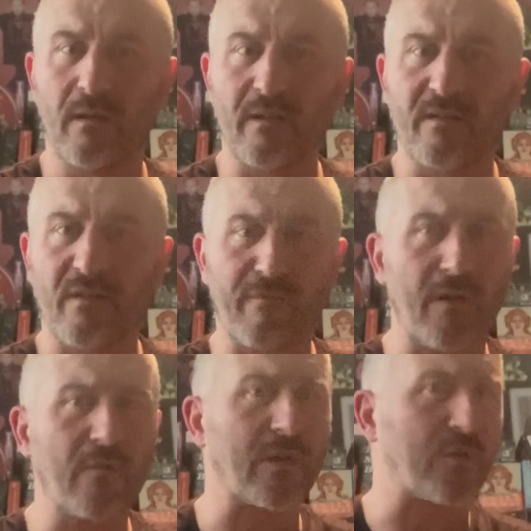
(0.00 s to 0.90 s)
It's a
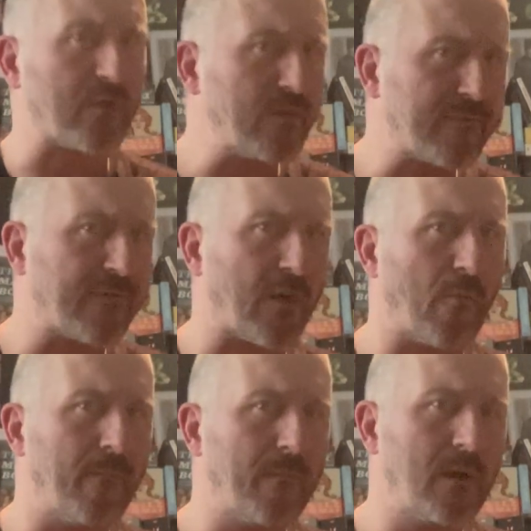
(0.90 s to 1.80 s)
very good
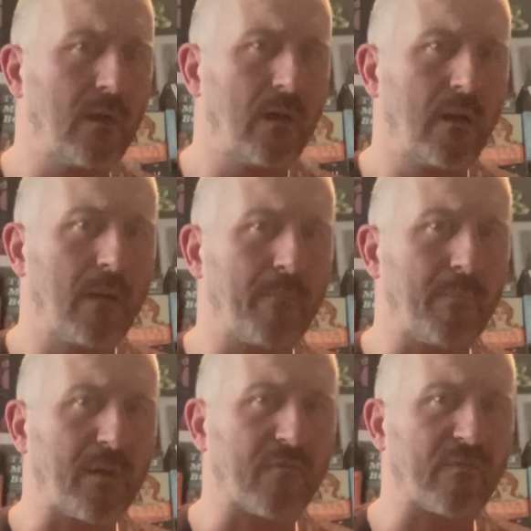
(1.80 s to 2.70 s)
film,
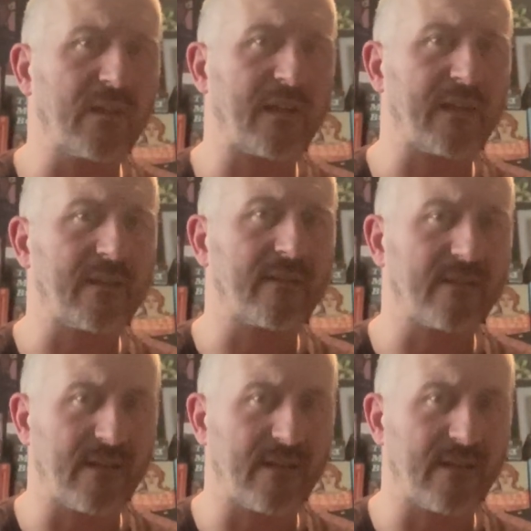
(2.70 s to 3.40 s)
but it really